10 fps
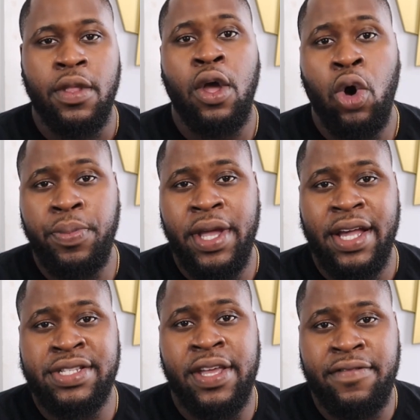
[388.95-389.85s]
Hope you
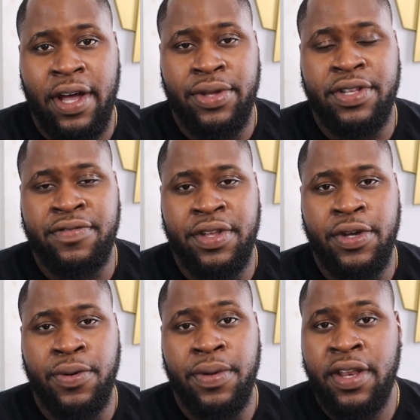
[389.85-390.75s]
guys gained value in this
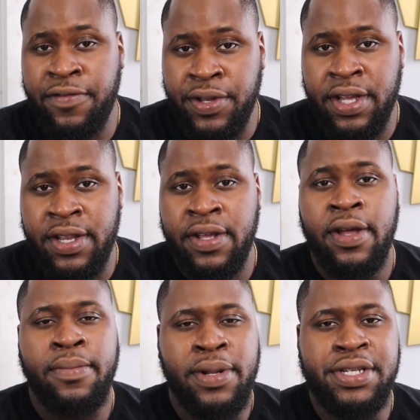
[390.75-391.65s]
video, and if you did,
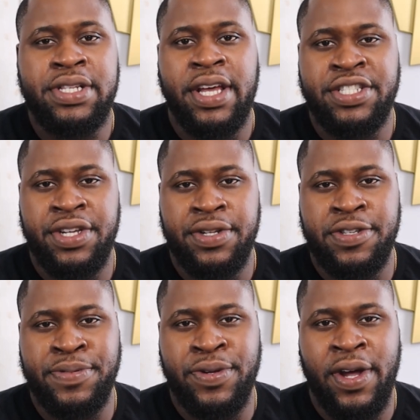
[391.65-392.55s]
please like, share, and
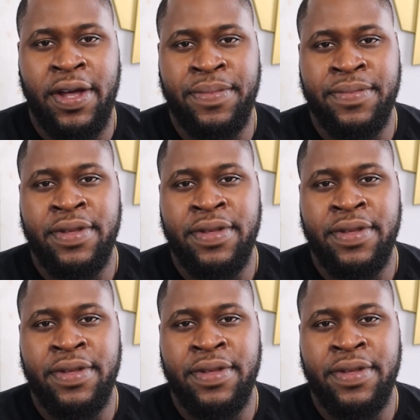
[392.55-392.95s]
subscribe.